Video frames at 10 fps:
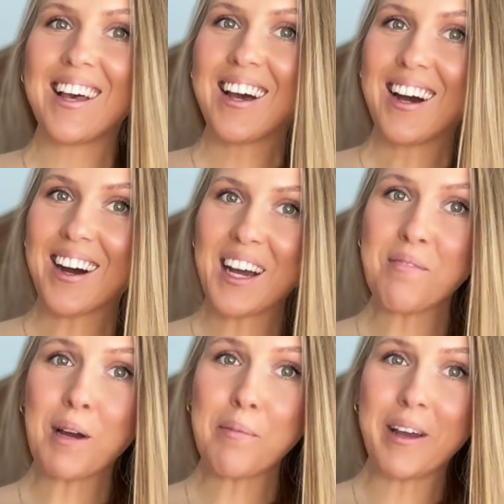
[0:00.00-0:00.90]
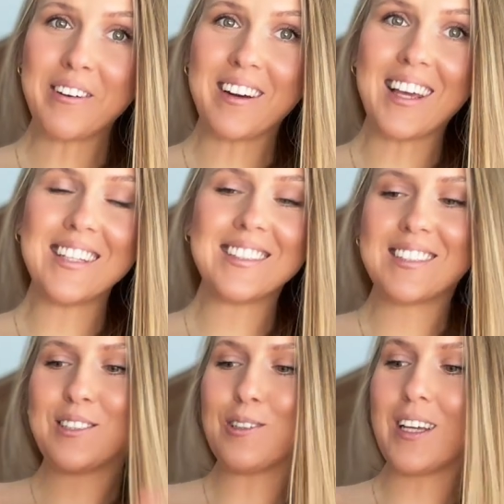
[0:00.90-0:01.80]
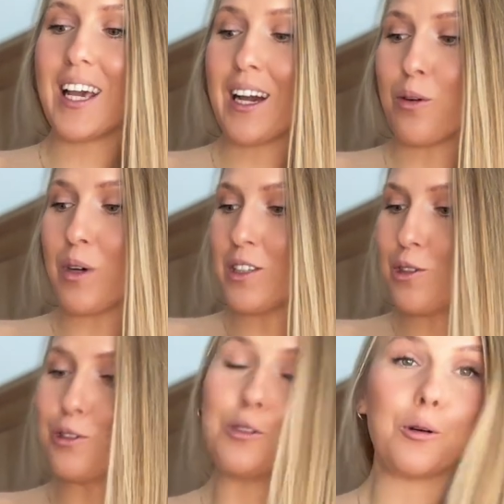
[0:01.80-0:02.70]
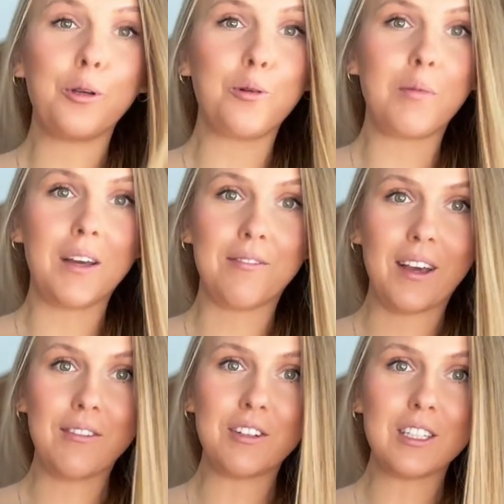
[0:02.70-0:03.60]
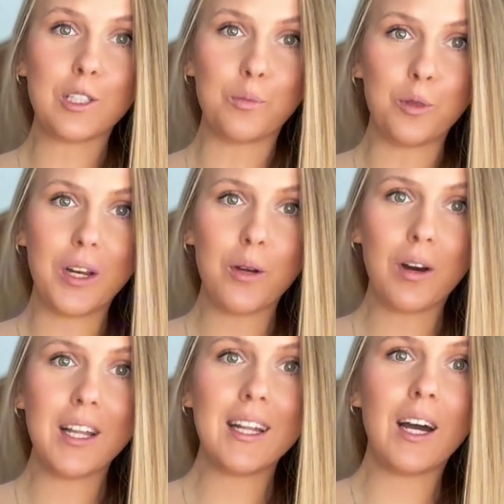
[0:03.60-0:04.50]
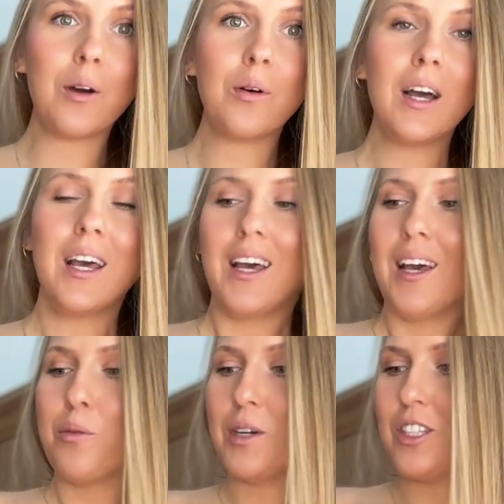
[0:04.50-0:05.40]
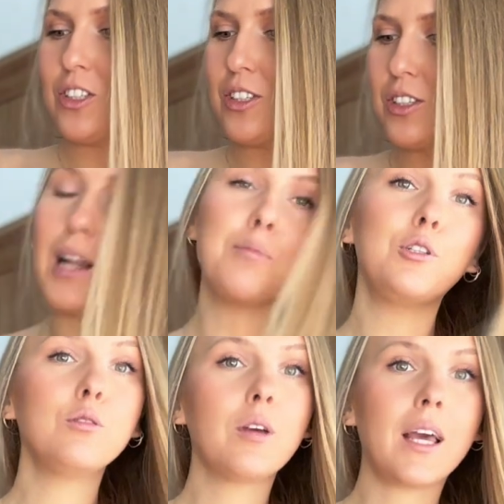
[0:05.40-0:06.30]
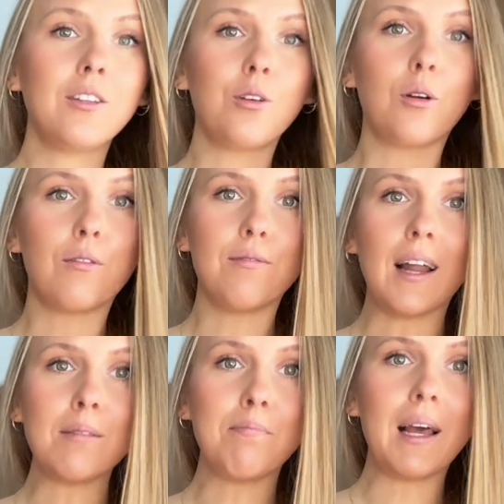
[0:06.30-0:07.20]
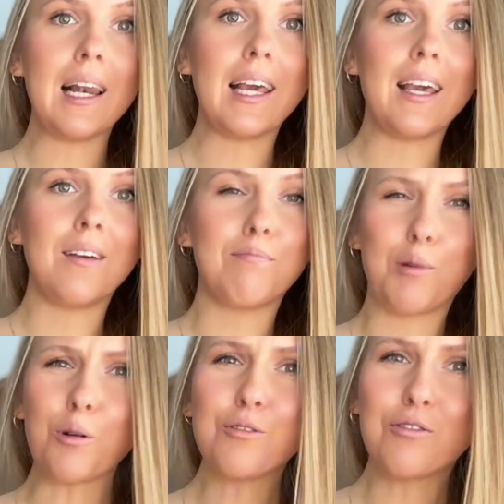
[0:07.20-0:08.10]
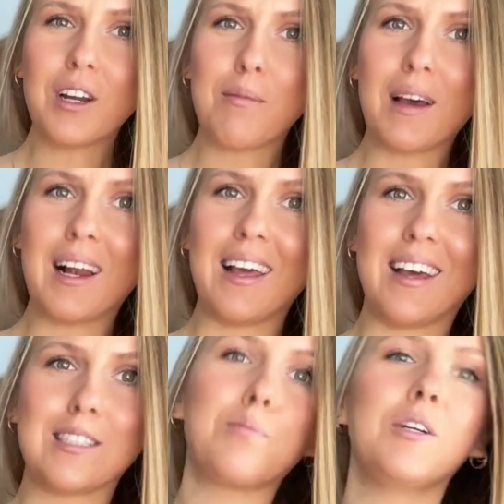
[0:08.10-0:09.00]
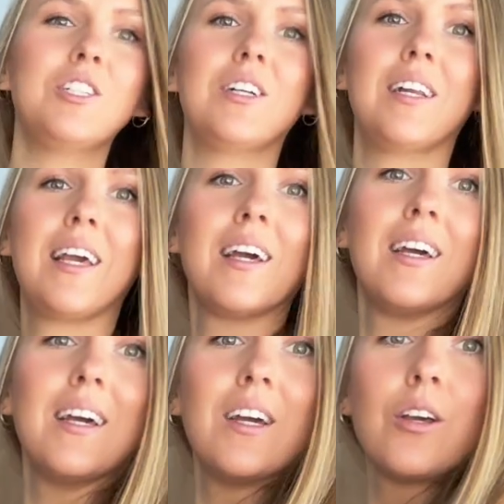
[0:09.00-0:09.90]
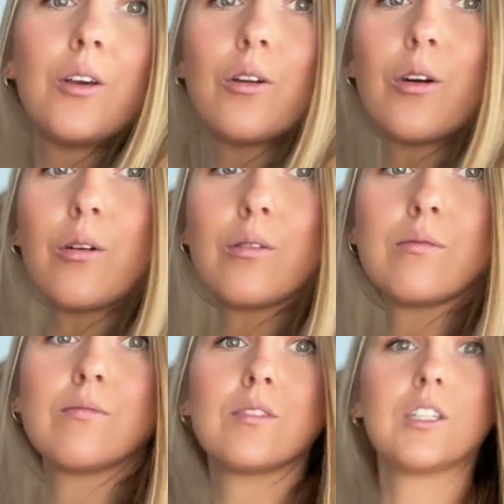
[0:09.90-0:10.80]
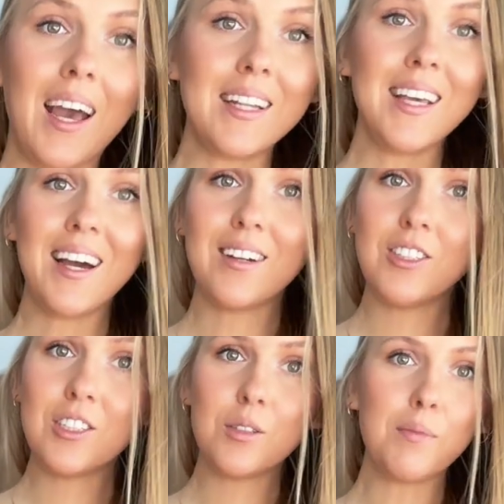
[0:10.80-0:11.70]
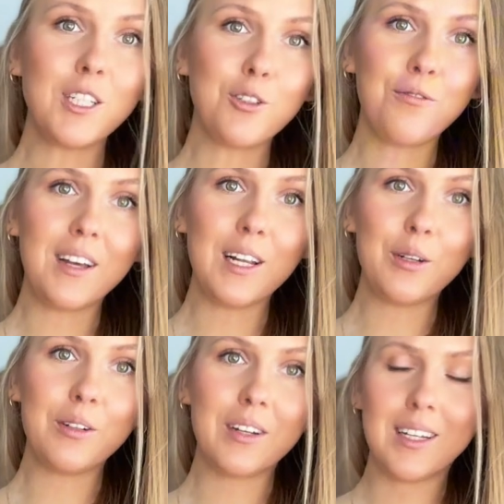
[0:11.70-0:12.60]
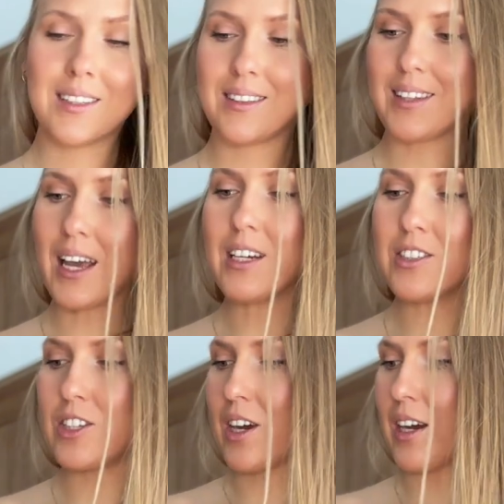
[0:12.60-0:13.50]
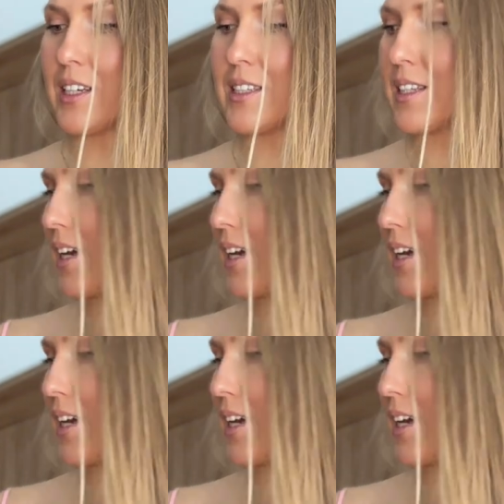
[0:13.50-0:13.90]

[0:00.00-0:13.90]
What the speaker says: Hi, my berries! Today I want to show you my favorite smoothie right now, which helps you to get your flat belly, bloat-free belly especially, and yeah, just makes you feel good and energized.